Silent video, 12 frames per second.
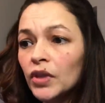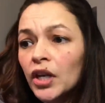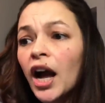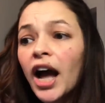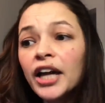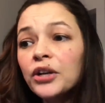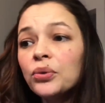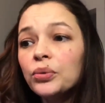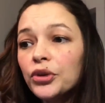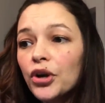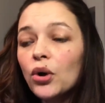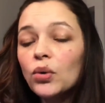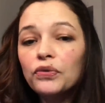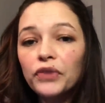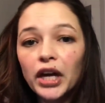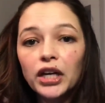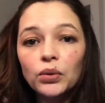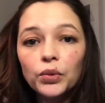Now, I don't know if
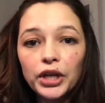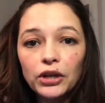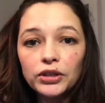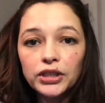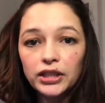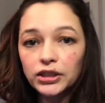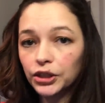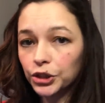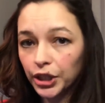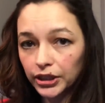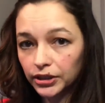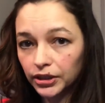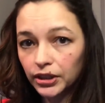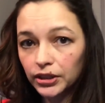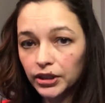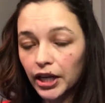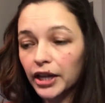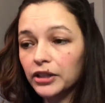anyone else has suggested
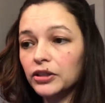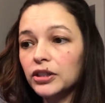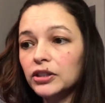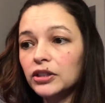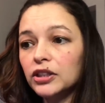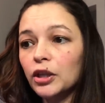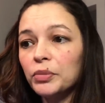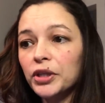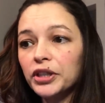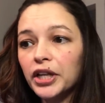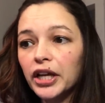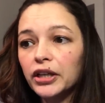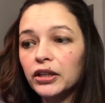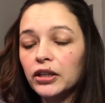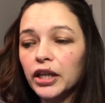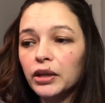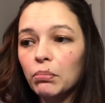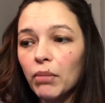this yet. This is something
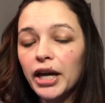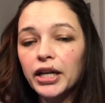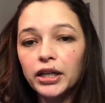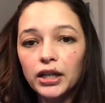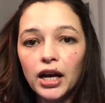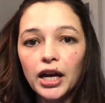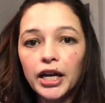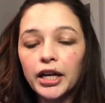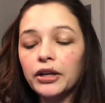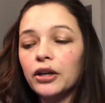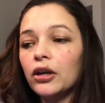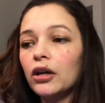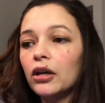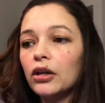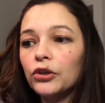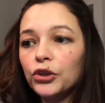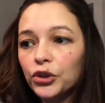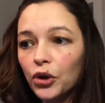that Mike and I
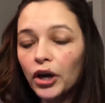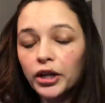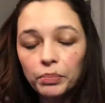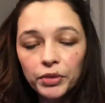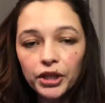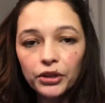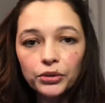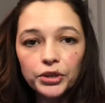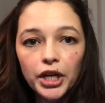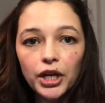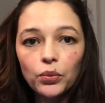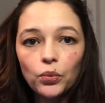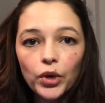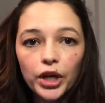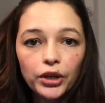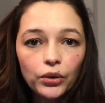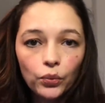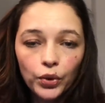thought up the other day
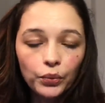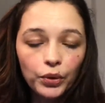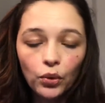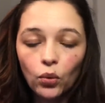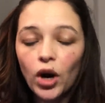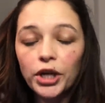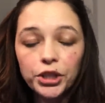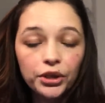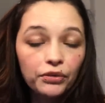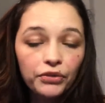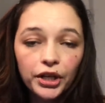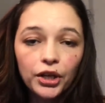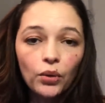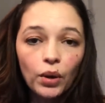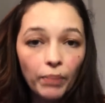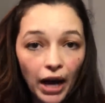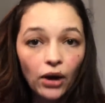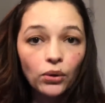when we were watching a video
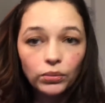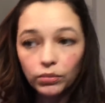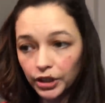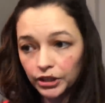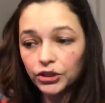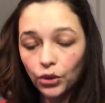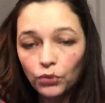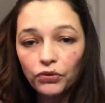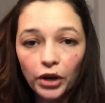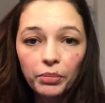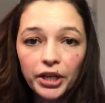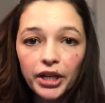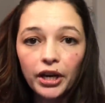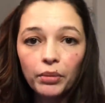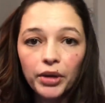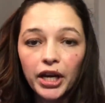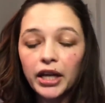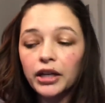about this GoFundMe
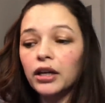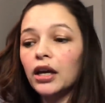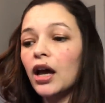campaign.